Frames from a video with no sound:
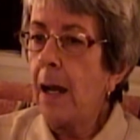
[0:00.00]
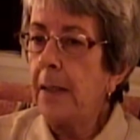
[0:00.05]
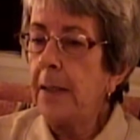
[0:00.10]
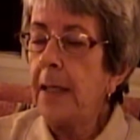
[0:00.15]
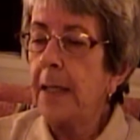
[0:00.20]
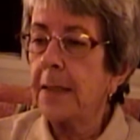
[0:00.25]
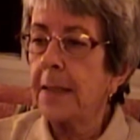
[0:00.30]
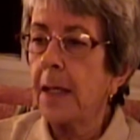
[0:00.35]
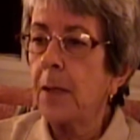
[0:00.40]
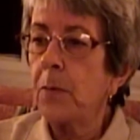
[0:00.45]

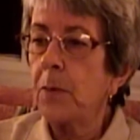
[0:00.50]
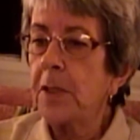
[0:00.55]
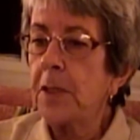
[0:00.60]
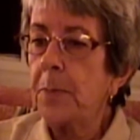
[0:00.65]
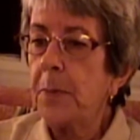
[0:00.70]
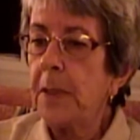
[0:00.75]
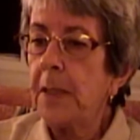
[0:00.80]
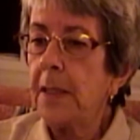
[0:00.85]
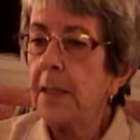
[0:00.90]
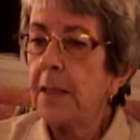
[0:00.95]
Yes, I was
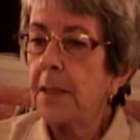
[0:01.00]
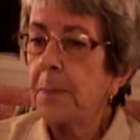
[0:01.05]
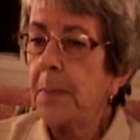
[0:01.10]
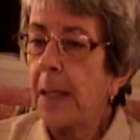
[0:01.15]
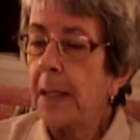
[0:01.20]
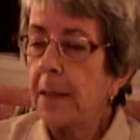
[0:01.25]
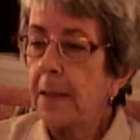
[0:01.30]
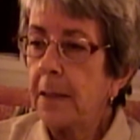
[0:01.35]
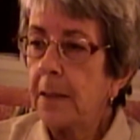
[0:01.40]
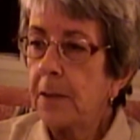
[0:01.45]
speaking
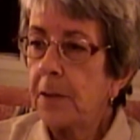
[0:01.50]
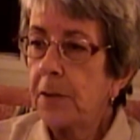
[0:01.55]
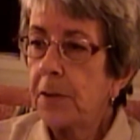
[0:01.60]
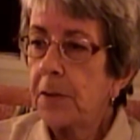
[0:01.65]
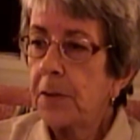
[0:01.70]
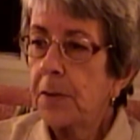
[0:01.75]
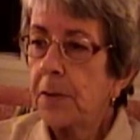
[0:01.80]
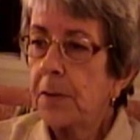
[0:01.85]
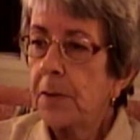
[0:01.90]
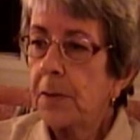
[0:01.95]
Spanish.
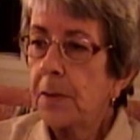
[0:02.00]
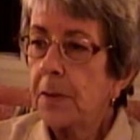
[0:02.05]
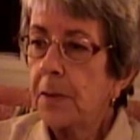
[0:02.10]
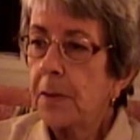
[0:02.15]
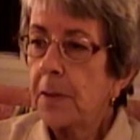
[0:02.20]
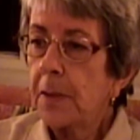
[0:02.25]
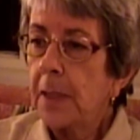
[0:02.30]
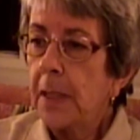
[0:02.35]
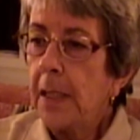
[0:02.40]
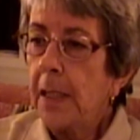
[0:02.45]

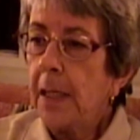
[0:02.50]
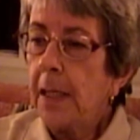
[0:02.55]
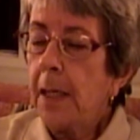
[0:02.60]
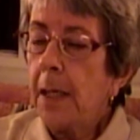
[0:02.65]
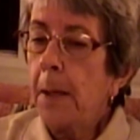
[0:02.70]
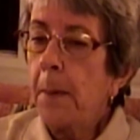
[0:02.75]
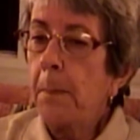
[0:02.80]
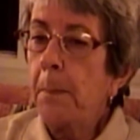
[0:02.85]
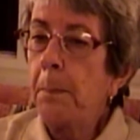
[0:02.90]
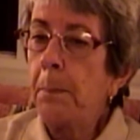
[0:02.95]

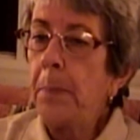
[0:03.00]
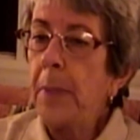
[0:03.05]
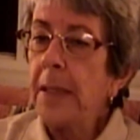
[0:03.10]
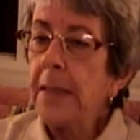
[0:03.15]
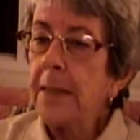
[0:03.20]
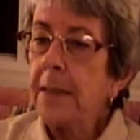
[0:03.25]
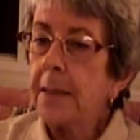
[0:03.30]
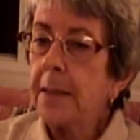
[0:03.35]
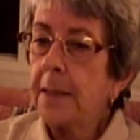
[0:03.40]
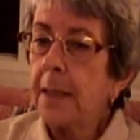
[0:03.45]

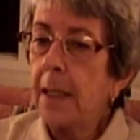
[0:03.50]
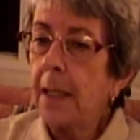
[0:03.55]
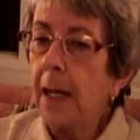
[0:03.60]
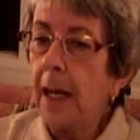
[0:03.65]
But